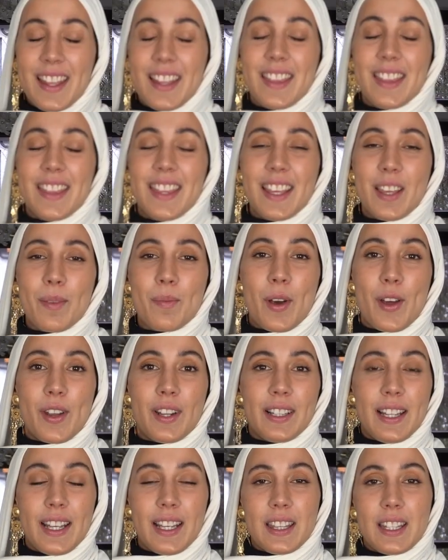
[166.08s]
Think about
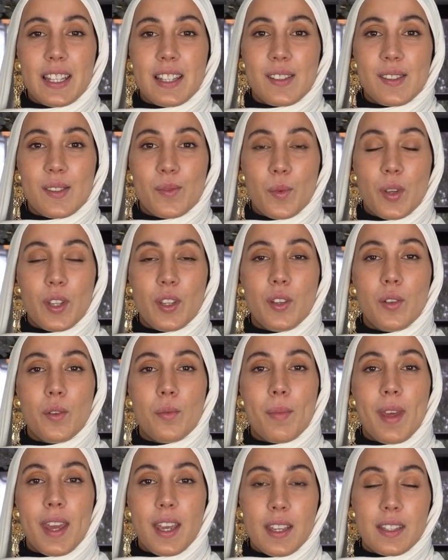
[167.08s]
it like this. When you
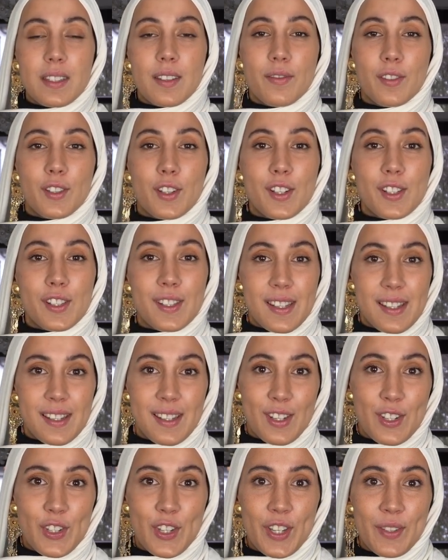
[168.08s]
make a difficult
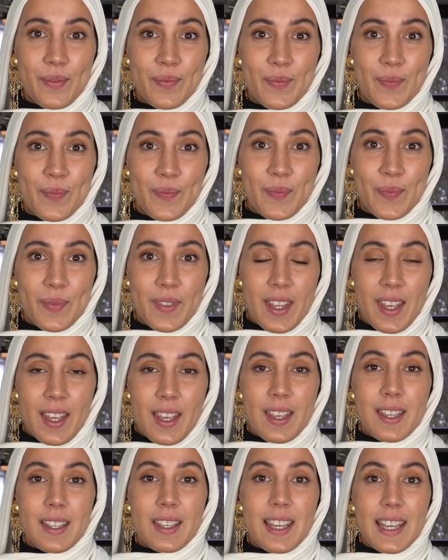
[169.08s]
decision,
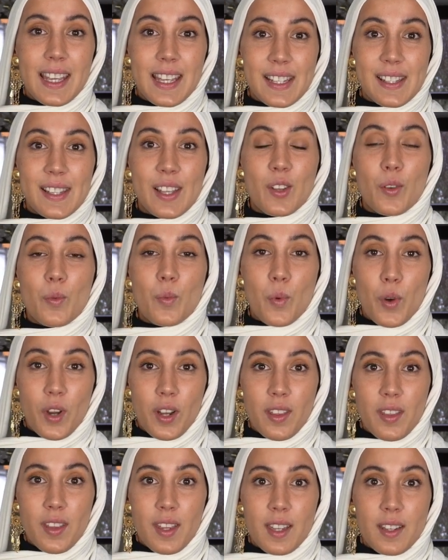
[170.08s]
is it
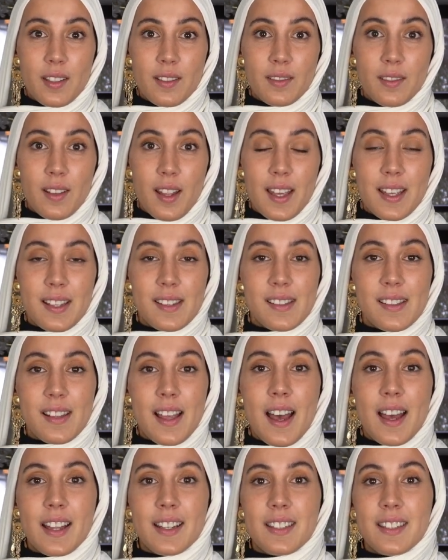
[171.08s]
worth it? Is
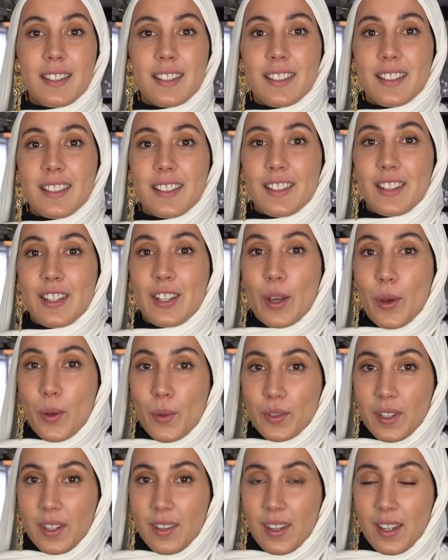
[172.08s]
not the
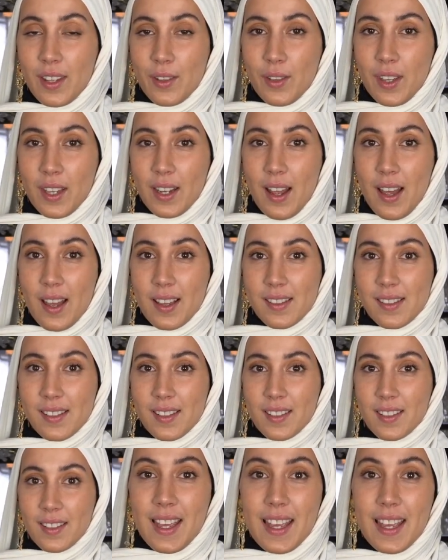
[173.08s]
only thing you can ask.